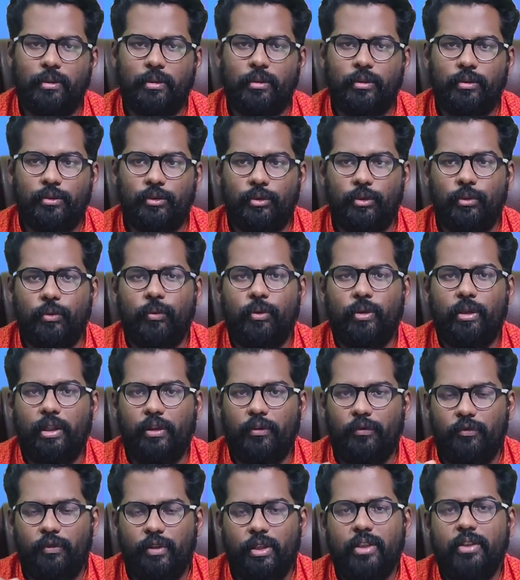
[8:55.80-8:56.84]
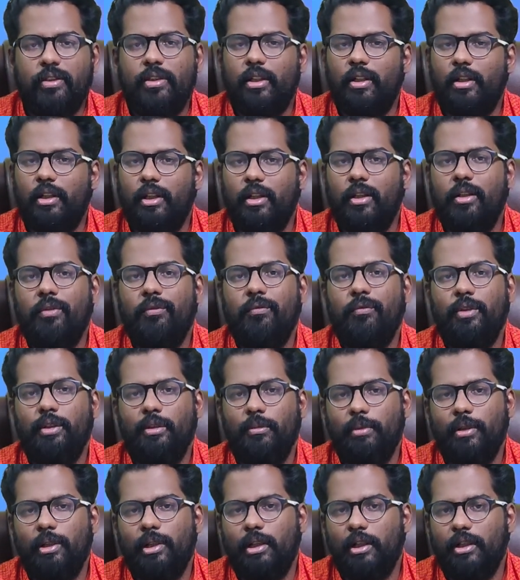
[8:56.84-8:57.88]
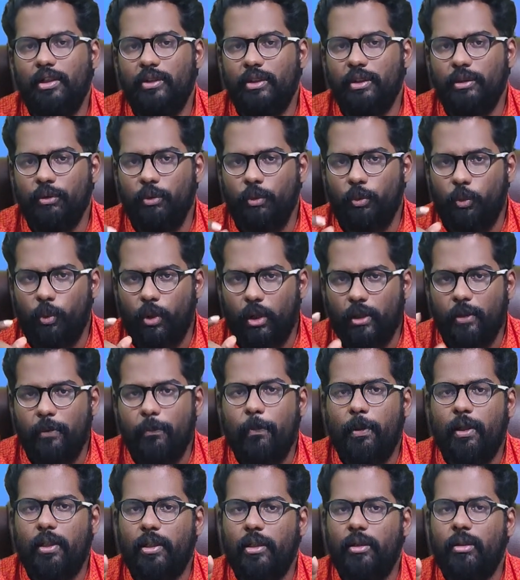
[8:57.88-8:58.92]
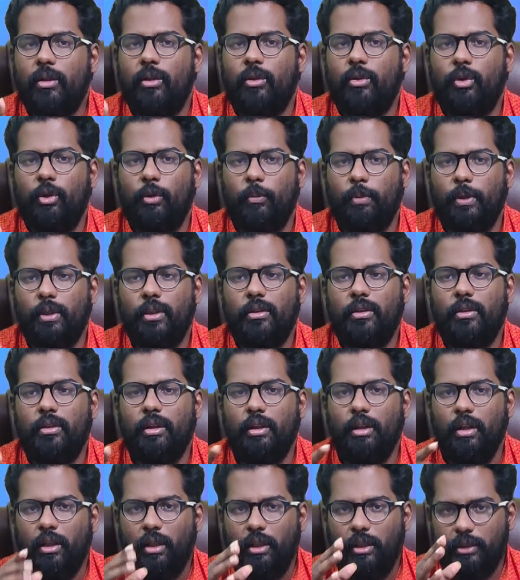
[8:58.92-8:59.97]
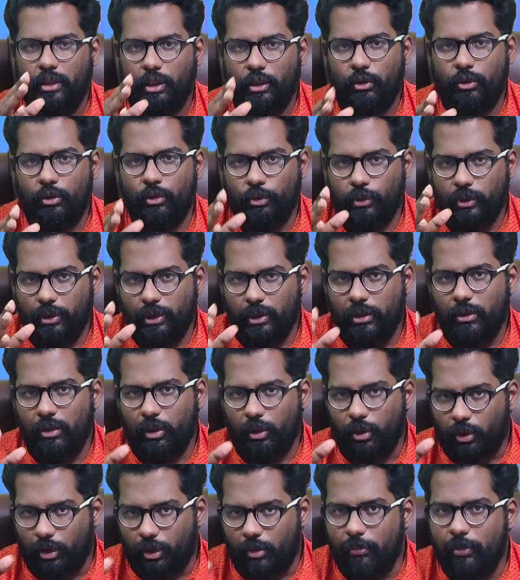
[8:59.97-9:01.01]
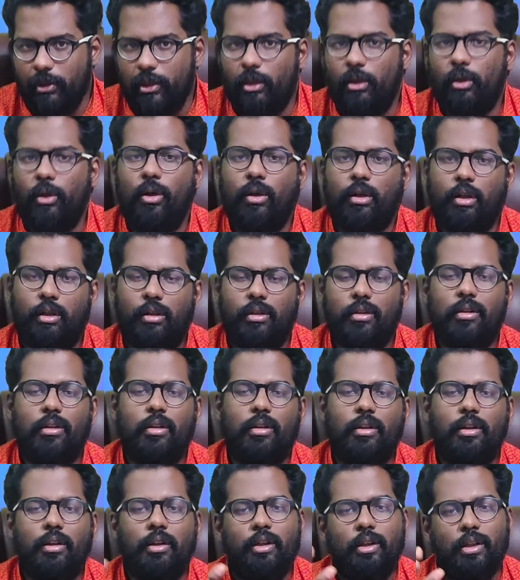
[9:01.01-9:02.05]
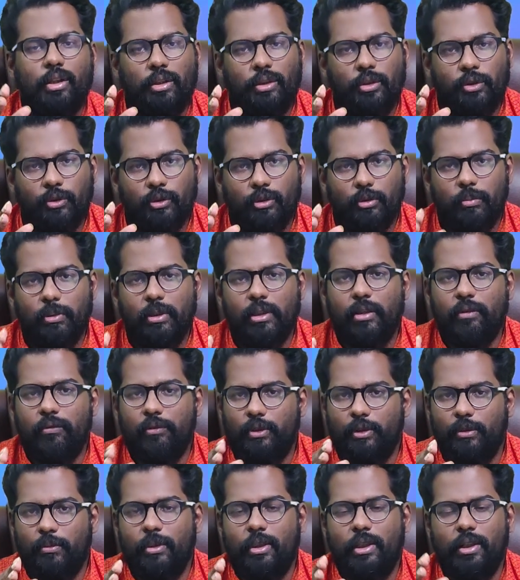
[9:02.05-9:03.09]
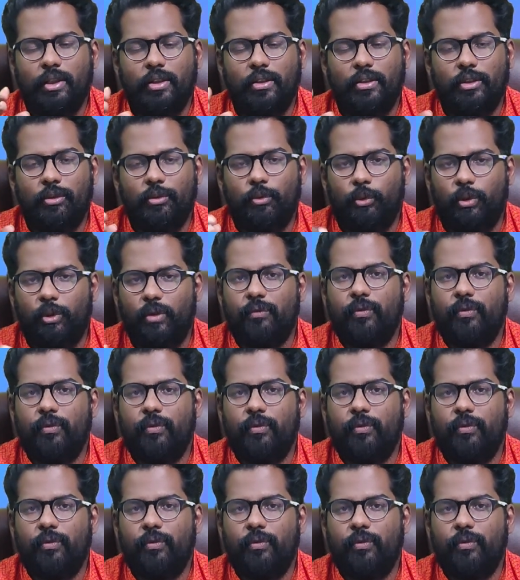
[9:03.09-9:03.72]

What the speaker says: So every Sunday we will be releasing one particular topic, that too in academical order. We will be releasing one